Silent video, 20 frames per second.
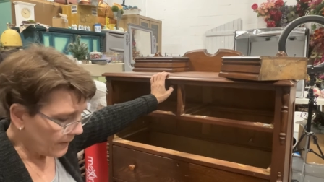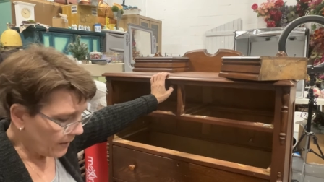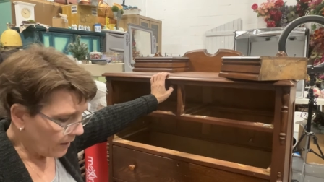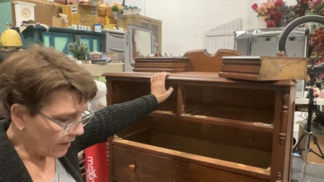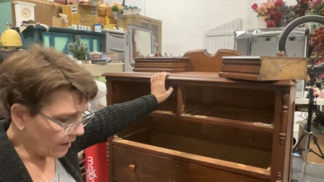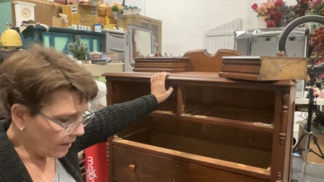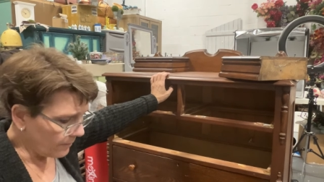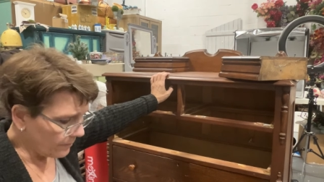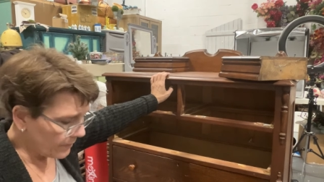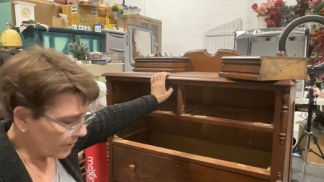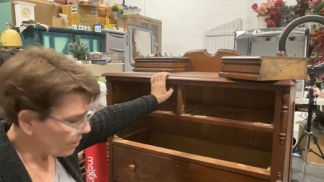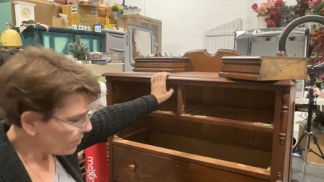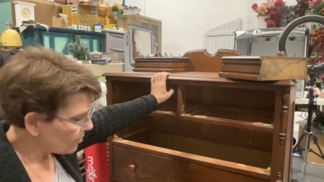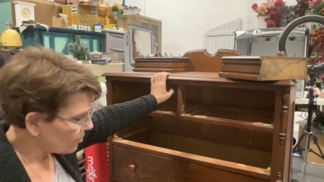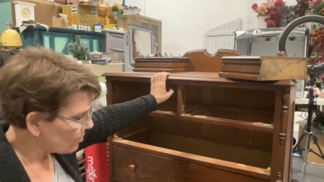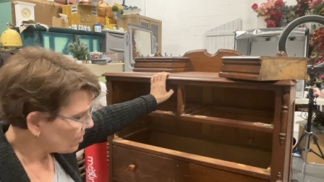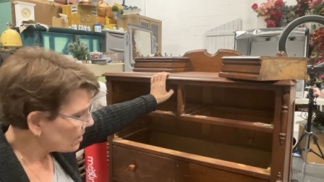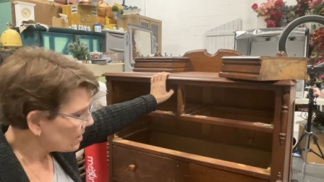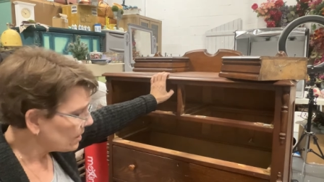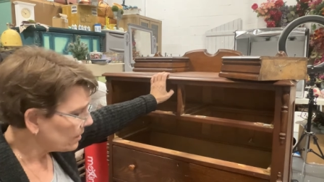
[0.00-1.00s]
because um, they're
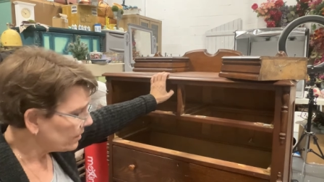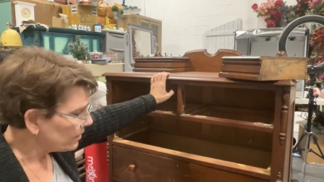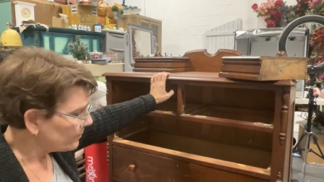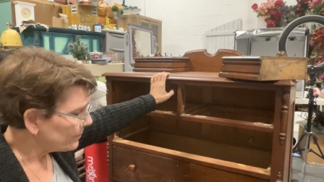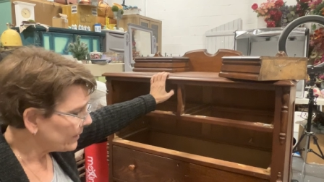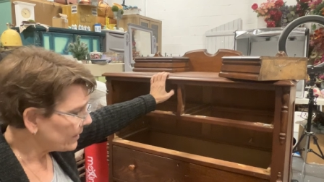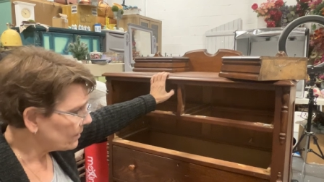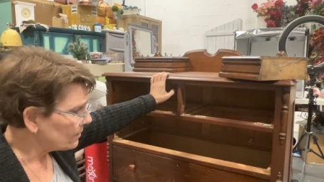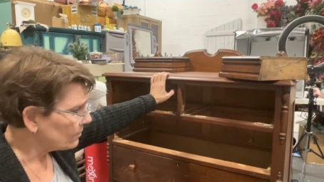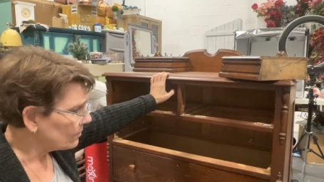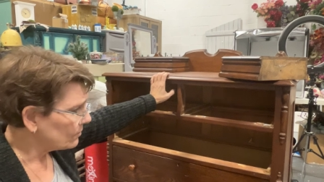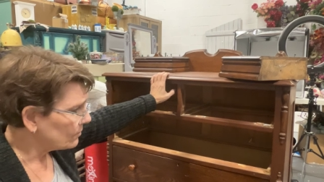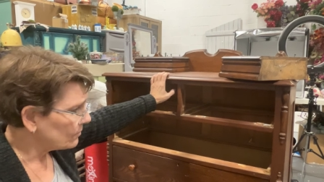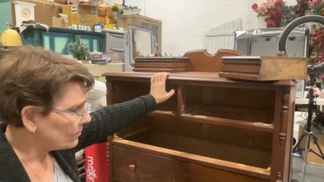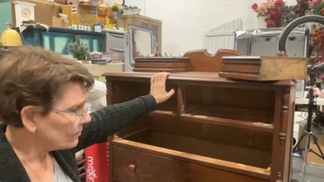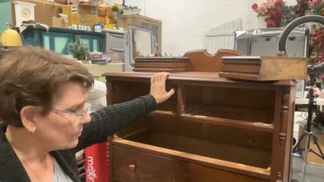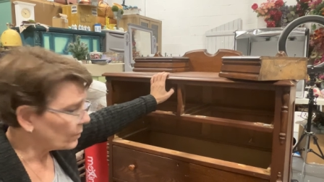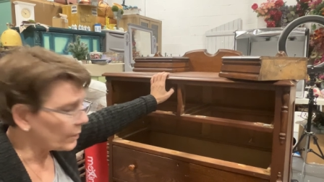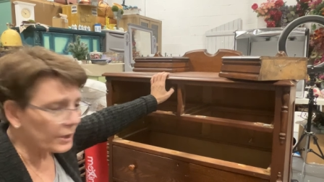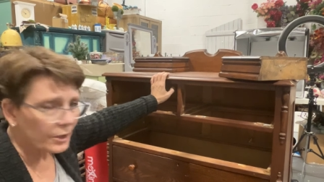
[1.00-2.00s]
just a little bit
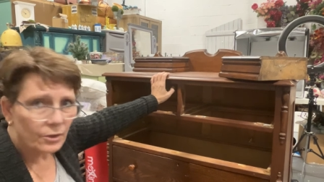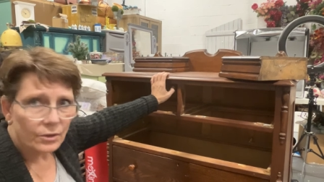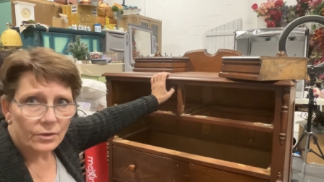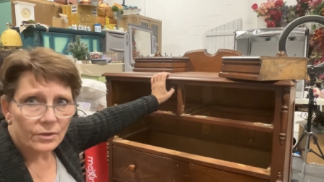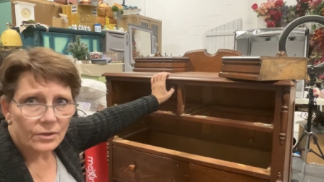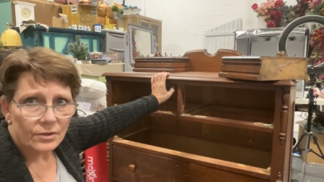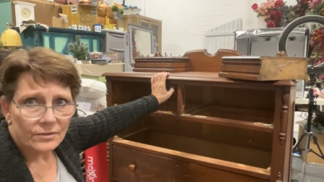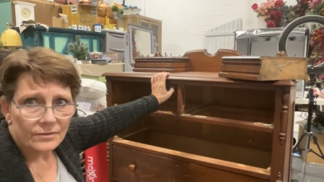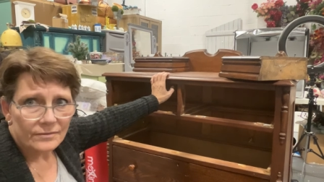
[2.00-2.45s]
weird.